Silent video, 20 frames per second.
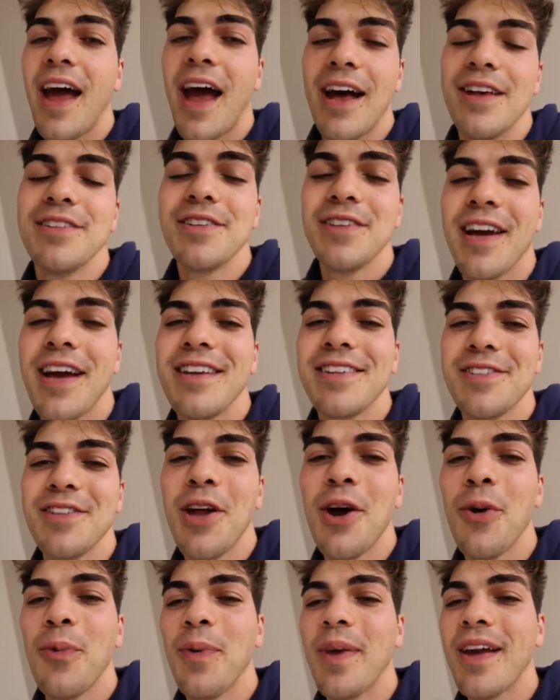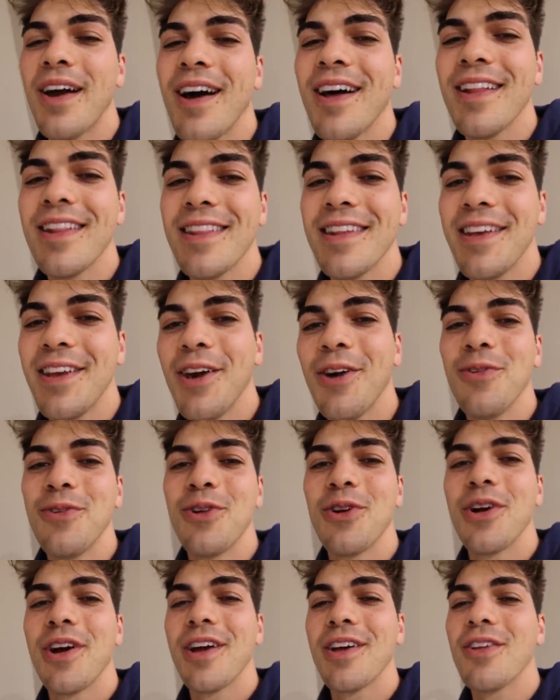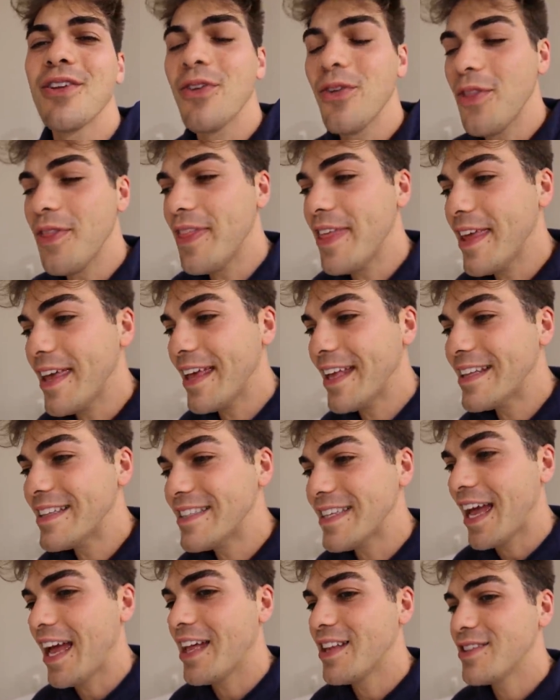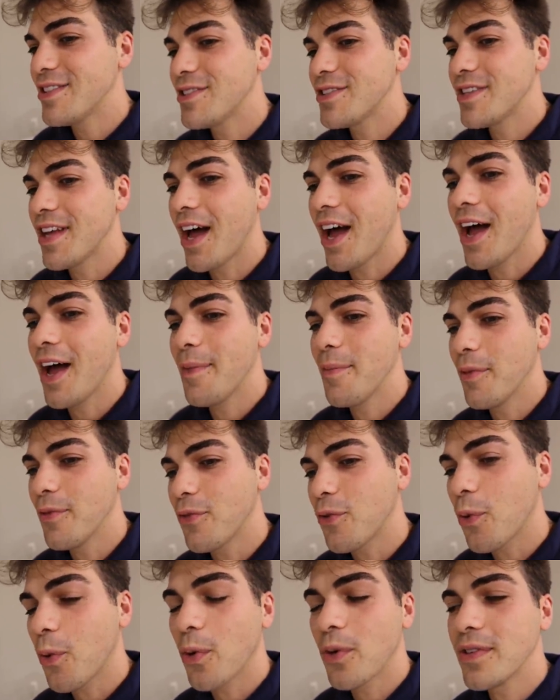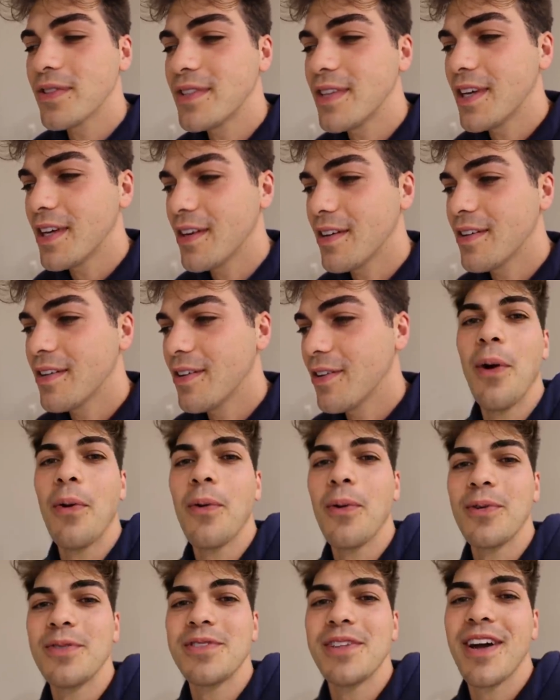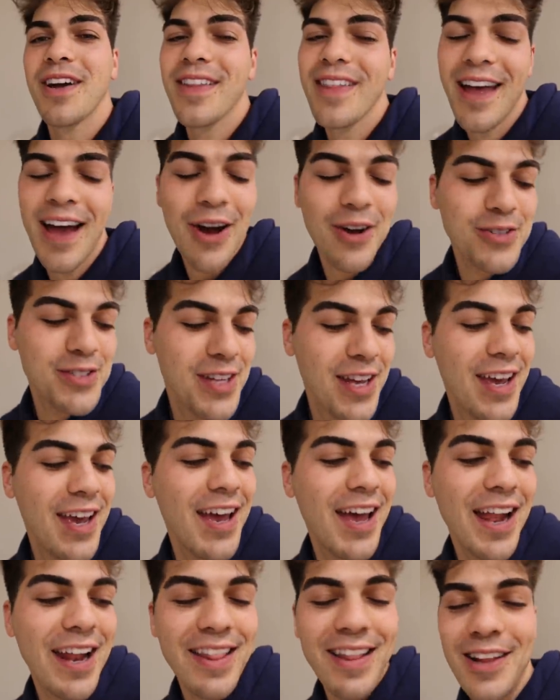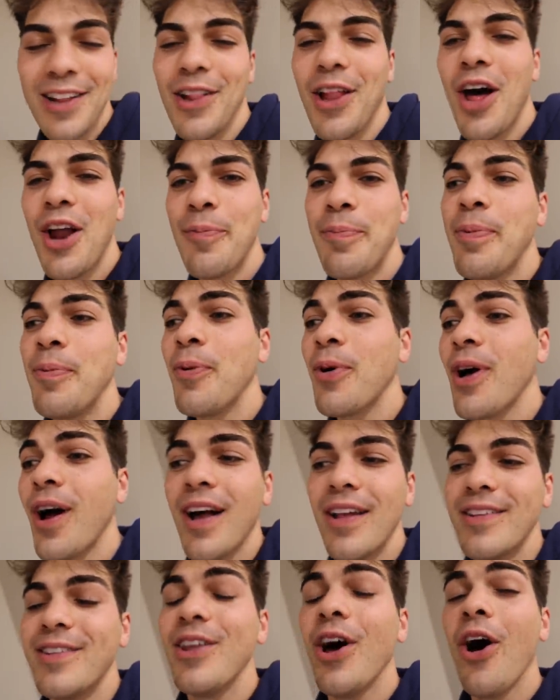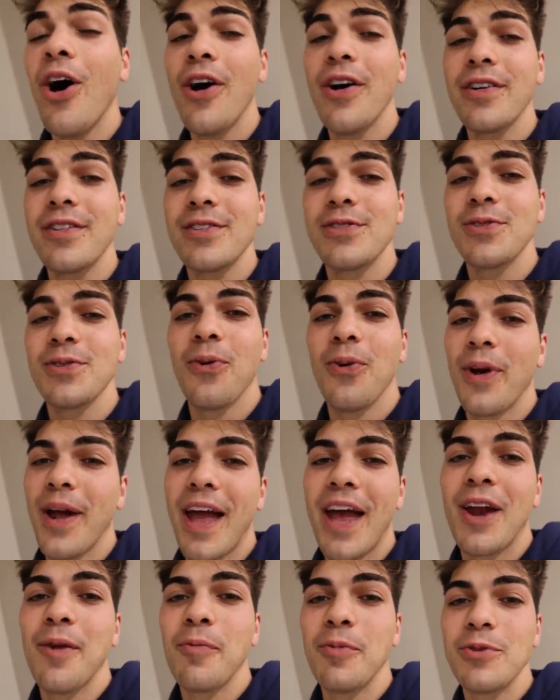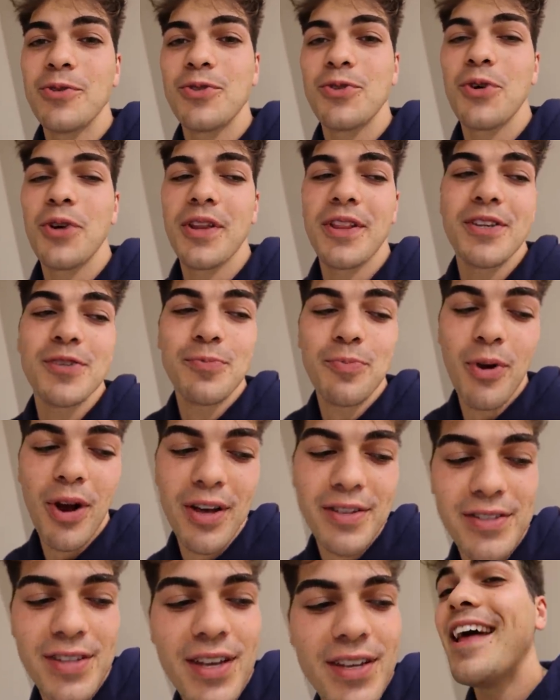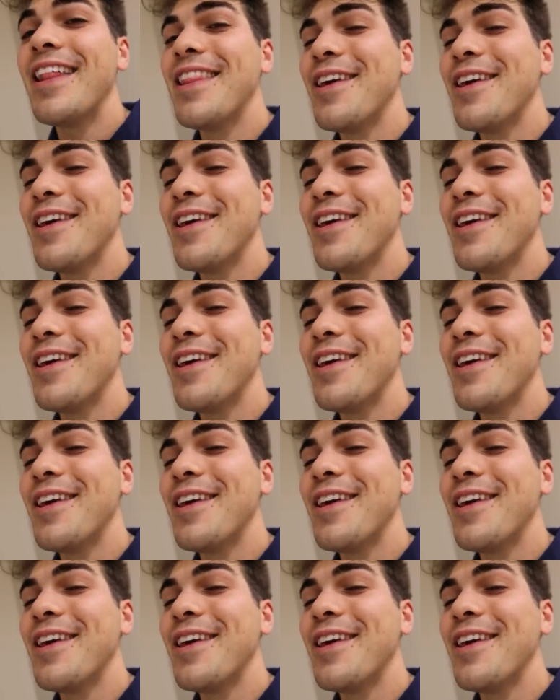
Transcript: As you guys know, we got Leo during the intense time of quarantine while we were stuck at the house. And I think a lot of people got dogs or animals during this process,